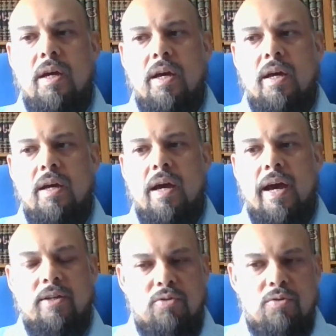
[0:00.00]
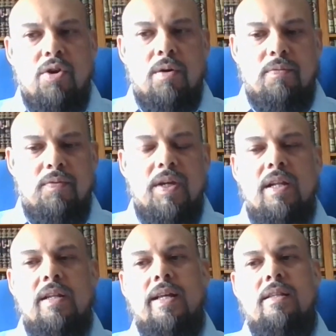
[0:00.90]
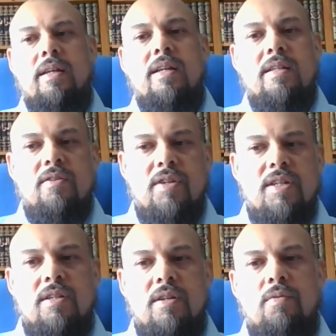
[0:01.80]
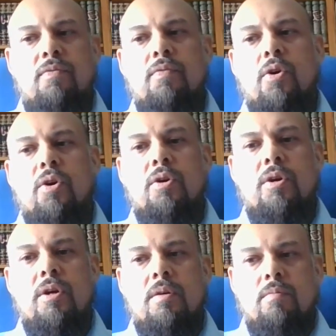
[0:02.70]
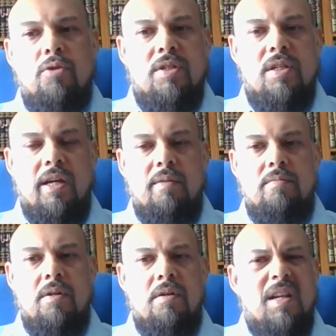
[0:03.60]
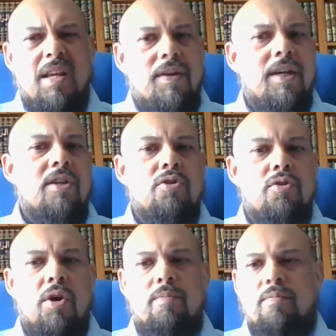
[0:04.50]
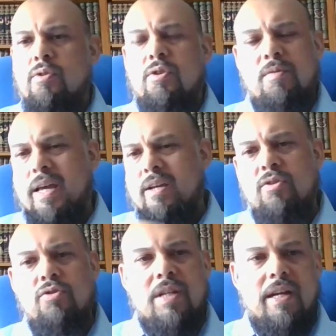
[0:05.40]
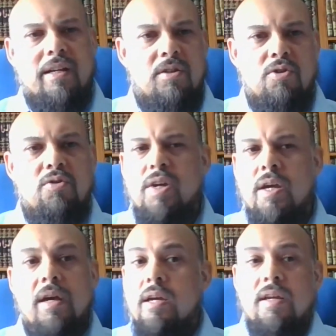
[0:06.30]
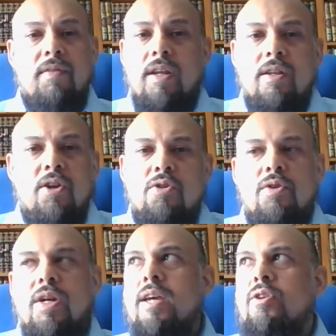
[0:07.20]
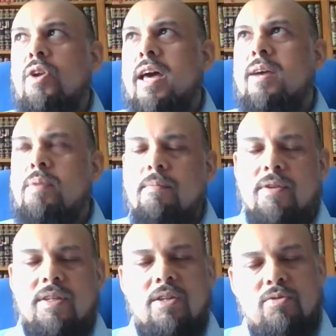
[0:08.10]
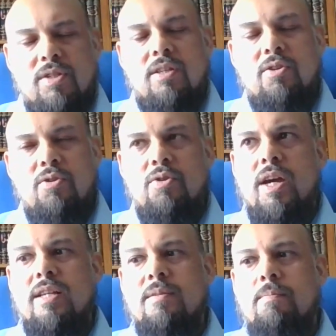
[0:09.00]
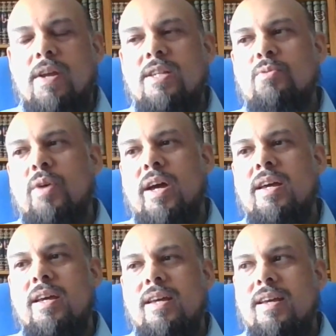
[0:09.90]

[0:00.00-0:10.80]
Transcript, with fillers: Uh, I do not feel that there is a reason for Muslims living in Europe, you know, like countries like in the U K. Even in the U K, you know, like people tend to see the U K as a place where